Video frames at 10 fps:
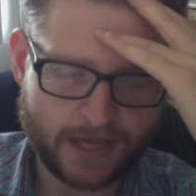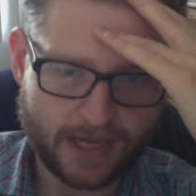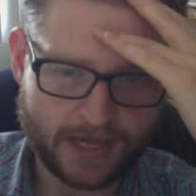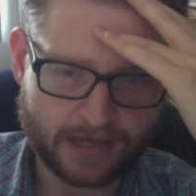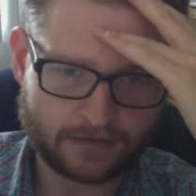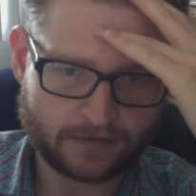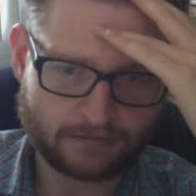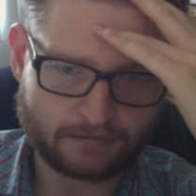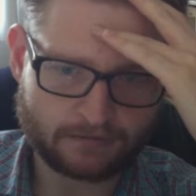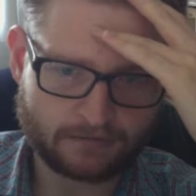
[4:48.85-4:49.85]
And
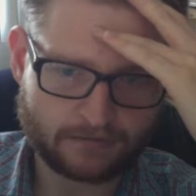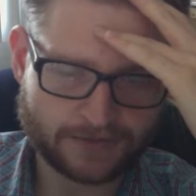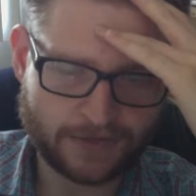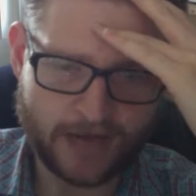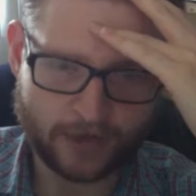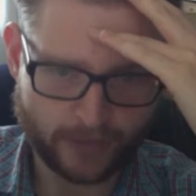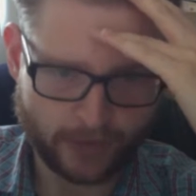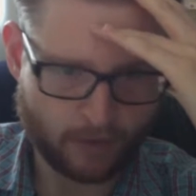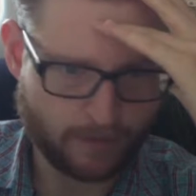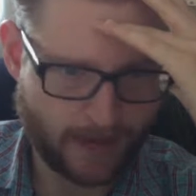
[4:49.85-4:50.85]
so how do we
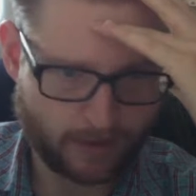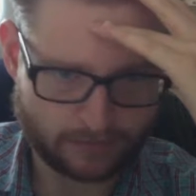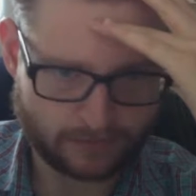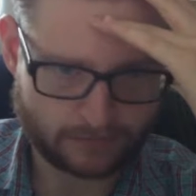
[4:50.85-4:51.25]
go about